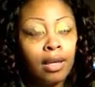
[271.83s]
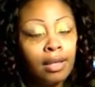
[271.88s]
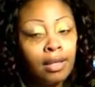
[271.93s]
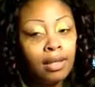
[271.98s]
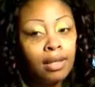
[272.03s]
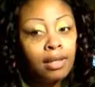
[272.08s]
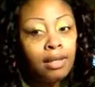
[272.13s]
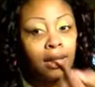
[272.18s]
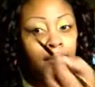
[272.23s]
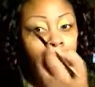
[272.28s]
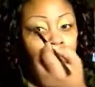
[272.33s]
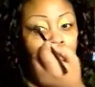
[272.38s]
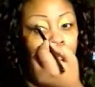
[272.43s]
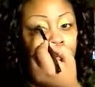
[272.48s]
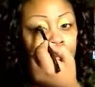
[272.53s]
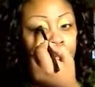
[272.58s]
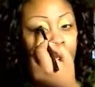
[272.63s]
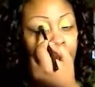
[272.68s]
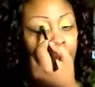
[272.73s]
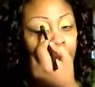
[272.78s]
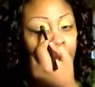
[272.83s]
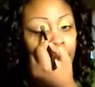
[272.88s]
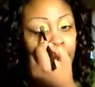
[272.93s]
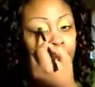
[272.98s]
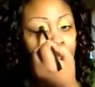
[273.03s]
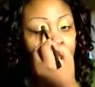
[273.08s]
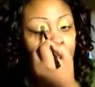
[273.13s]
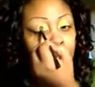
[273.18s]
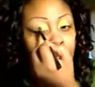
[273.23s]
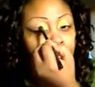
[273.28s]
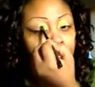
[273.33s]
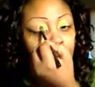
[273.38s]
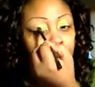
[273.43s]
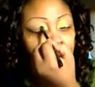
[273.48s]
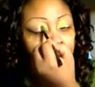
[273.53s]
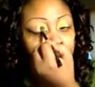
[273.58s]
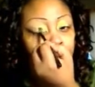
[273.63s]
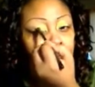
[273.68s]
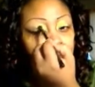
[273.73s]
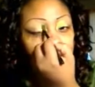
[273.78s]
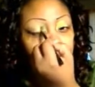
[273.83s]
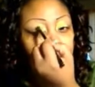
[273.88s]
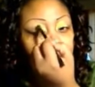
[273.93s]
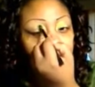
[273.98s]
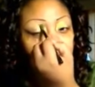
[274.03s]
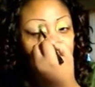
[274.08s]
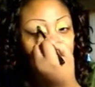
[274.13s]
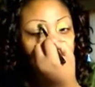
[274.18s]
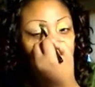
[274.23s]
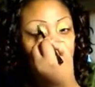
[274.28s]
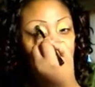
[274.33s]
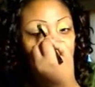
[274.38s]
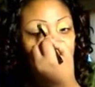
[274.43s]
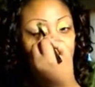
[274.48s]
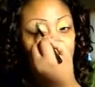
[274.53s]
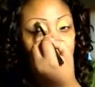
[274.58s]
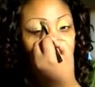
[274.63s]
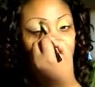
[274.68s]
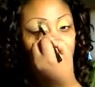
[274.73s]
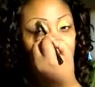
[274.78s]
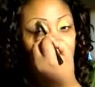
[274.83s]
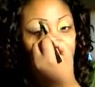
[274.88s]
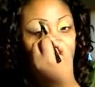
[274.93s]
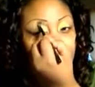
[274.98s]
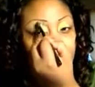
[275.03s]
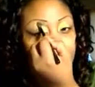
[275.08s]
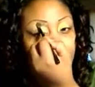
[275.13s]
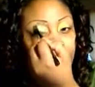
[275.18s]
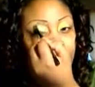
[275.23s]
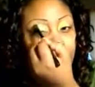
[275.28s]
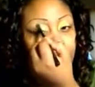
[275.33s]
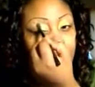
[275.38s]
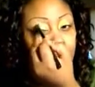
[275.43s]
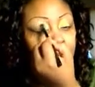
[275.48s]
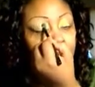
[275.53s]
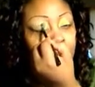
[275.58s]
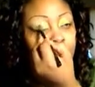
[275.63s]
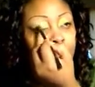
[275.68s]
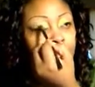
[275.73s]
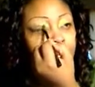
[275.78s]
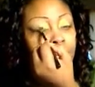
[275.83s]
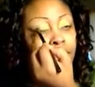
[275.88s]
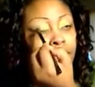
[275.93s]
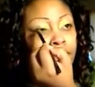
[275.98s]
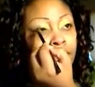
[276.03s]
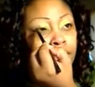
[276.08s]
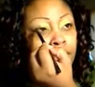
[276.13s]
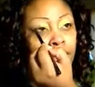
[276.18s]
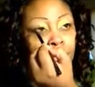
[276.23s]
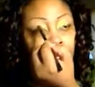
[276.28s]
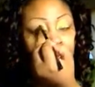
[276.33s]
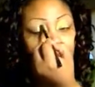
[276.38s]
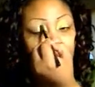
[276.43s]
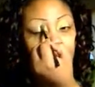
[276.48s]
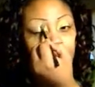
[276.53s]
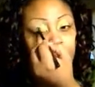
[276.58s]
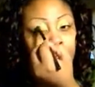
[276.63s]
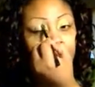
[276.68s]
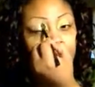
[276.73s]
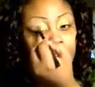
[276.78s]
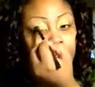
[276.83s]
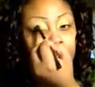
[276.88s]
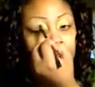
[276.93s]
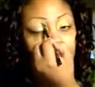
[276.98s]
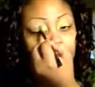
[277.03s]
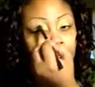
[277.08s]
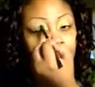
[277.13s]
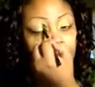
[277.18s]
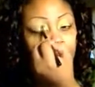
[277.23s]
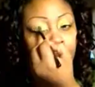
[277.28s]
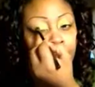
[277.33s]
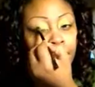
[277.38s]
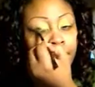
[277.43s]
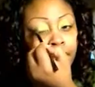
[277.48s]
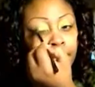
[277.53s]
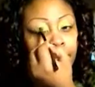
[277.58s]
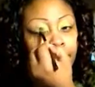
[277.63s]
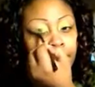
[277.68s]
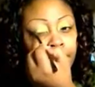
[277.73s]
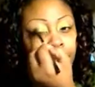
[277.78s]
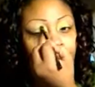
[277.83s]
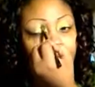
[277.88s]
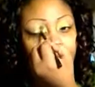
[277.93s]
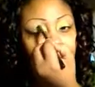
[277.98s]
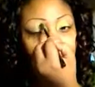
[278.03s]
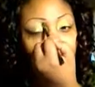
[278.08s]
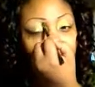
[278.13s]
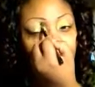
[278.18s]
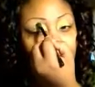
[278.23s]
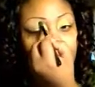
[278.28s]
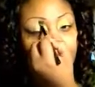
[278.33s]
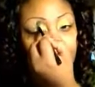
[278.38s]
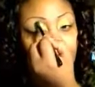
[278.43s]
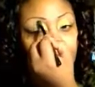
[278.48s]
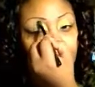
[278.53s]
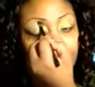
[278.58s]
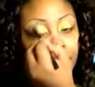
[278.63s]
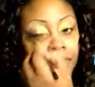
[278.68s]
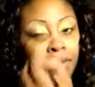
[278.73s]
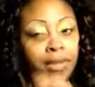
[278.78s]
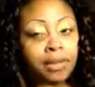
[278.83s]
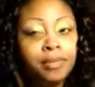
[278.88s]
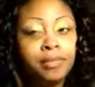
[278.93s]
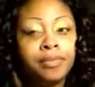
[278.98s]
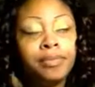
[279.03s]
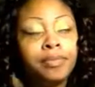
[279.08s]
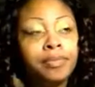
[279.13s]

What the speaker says: I never really had my father approval, you know, because of some stuff that went down when I was younger.